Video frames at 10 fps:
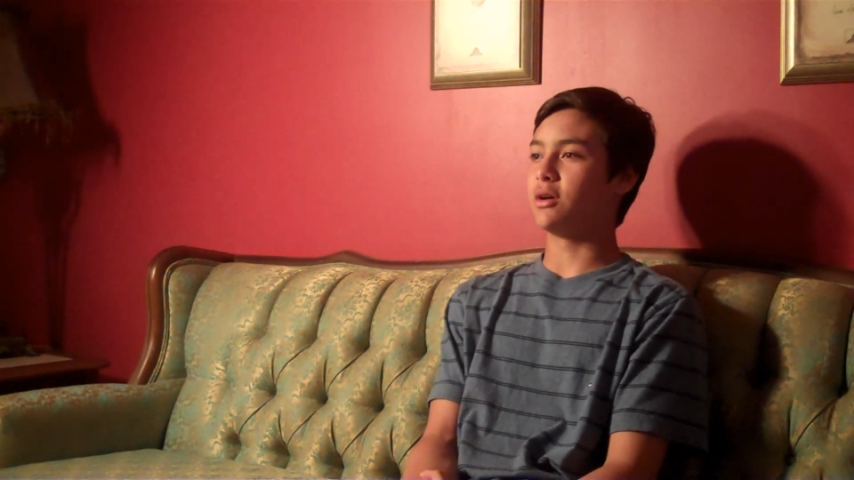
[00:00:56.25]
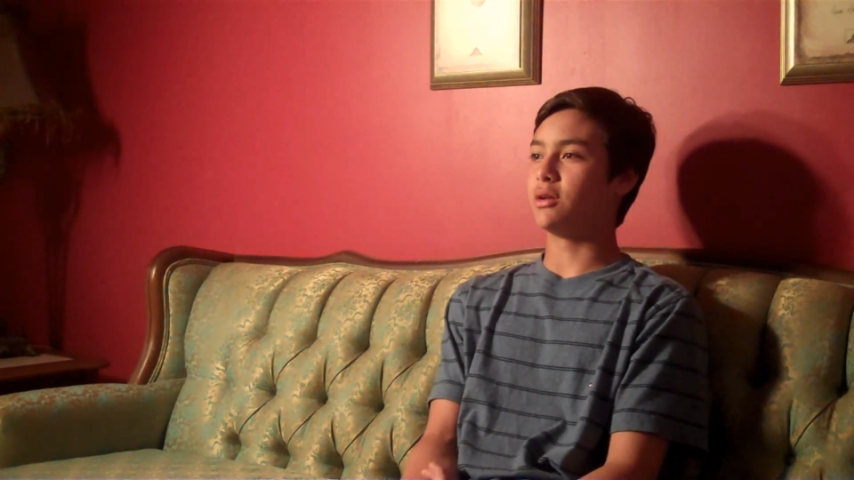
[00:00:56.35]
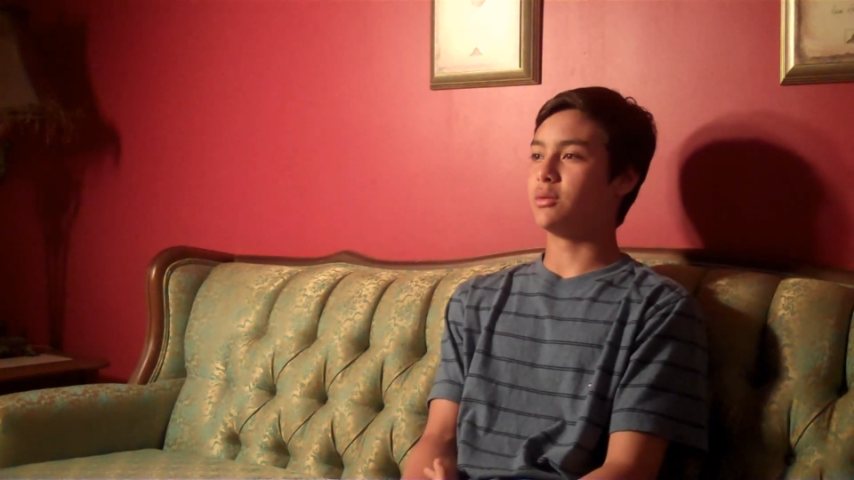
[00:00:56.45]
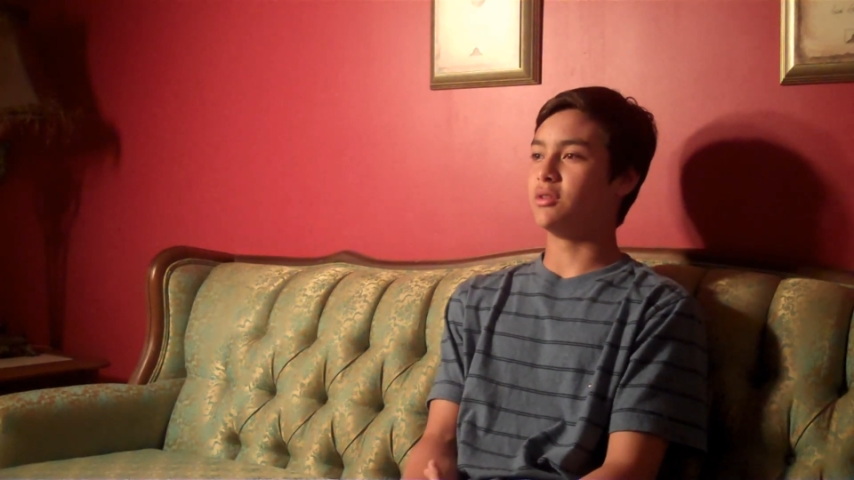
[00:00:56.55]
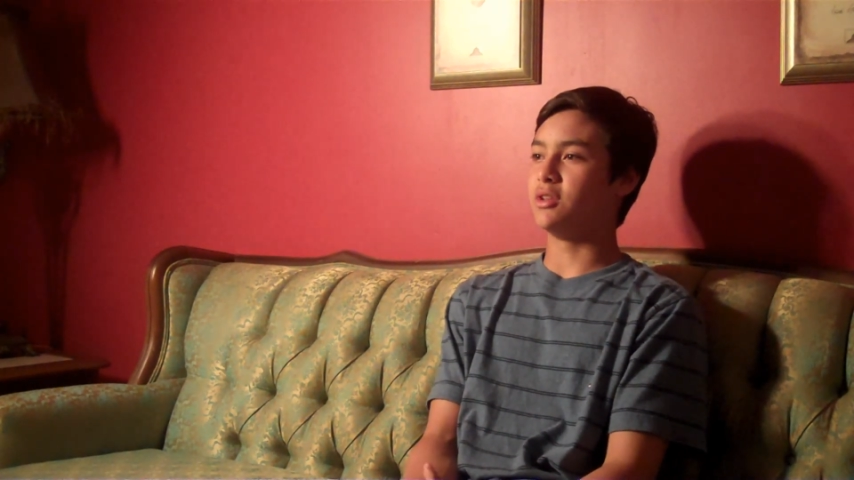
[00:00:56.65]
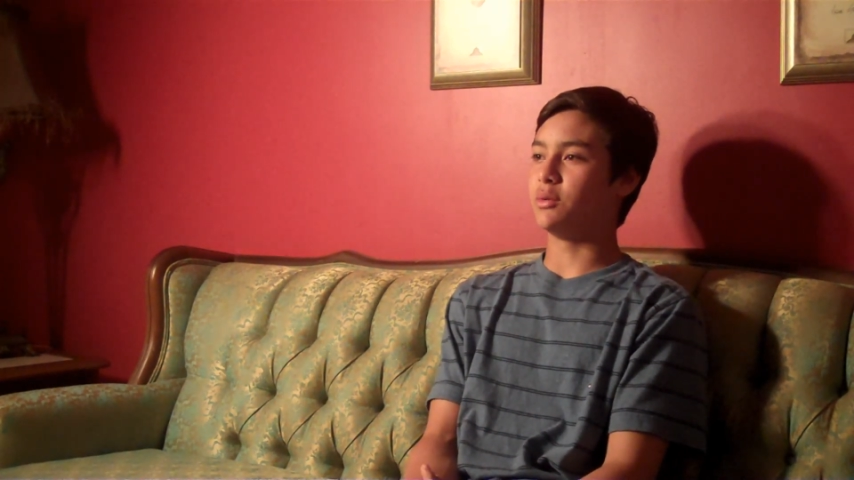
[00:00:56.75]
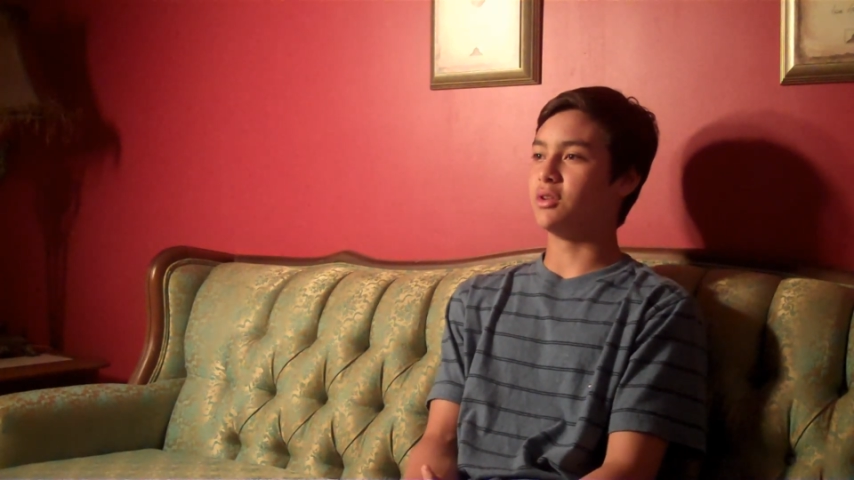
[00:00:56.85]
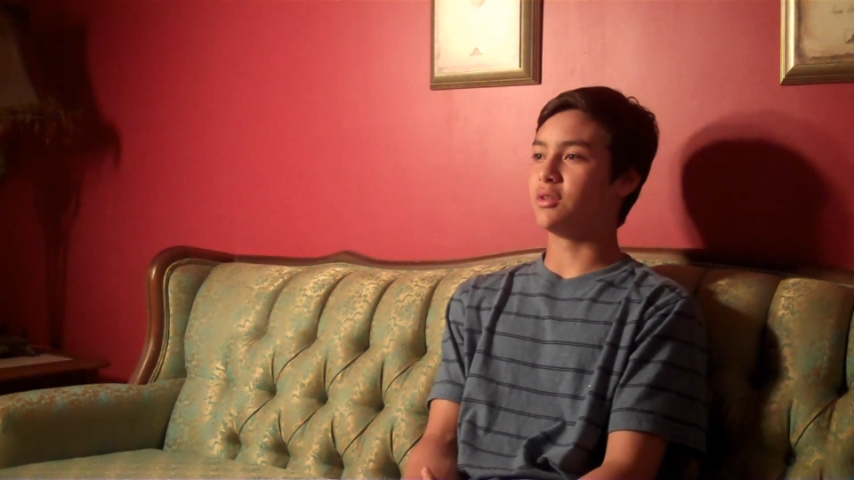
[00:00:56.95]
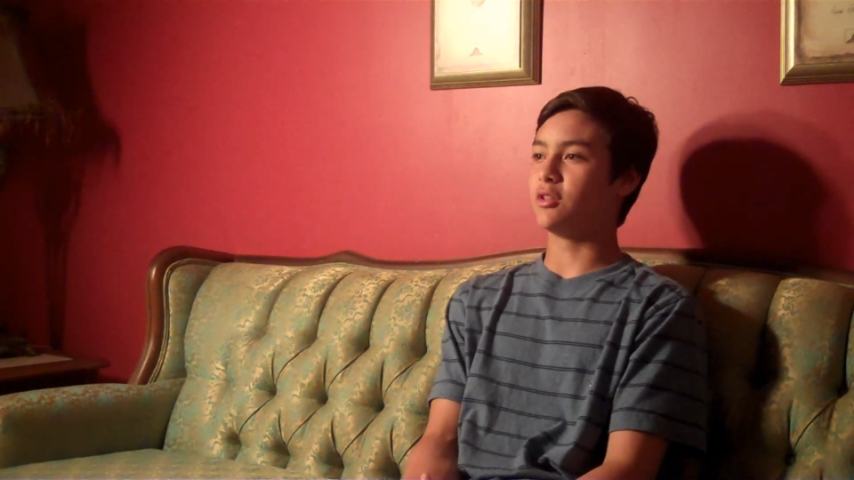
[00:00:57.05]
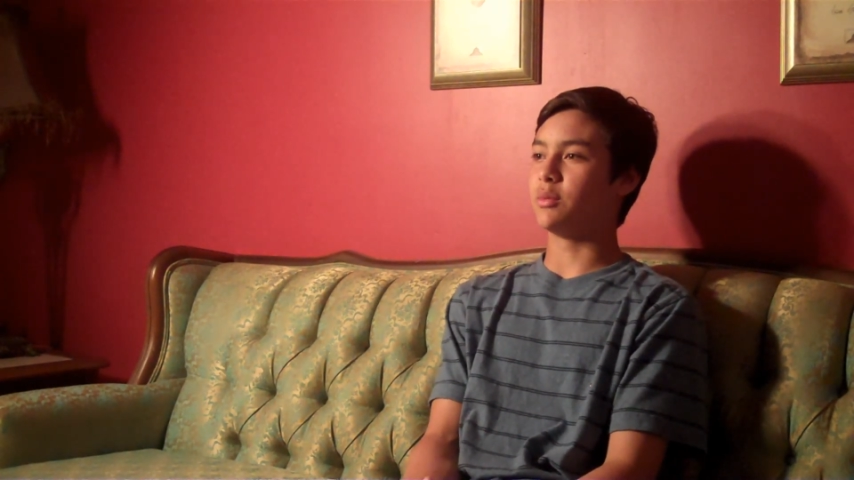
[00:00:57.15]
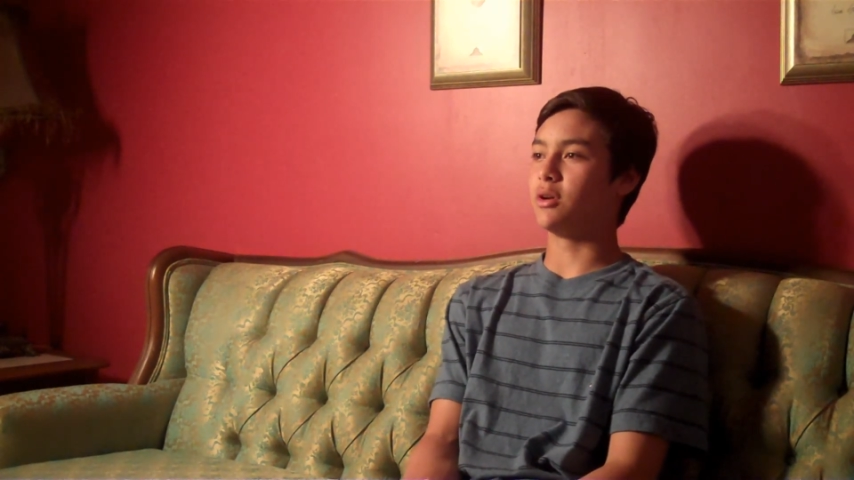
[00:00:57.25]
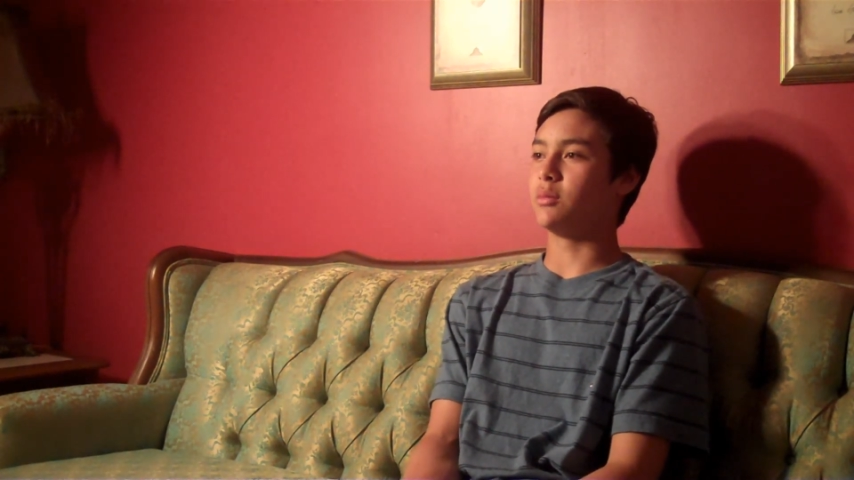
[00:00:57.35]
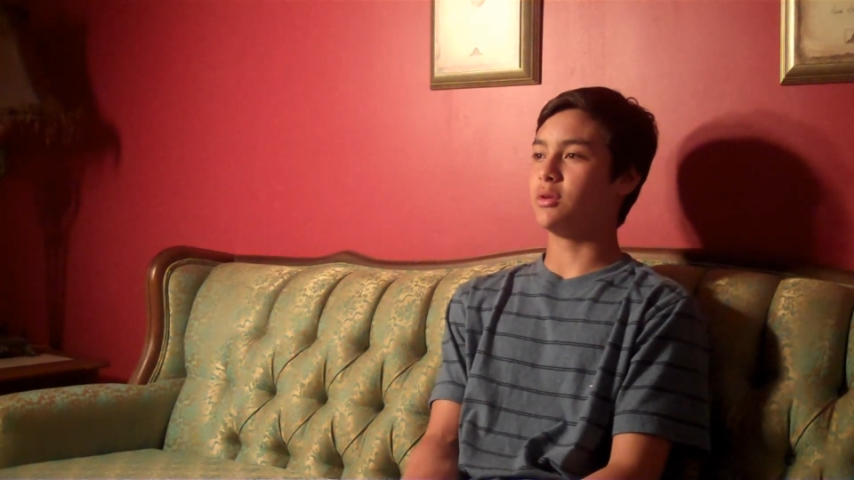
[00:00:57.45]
I want to see what it's all about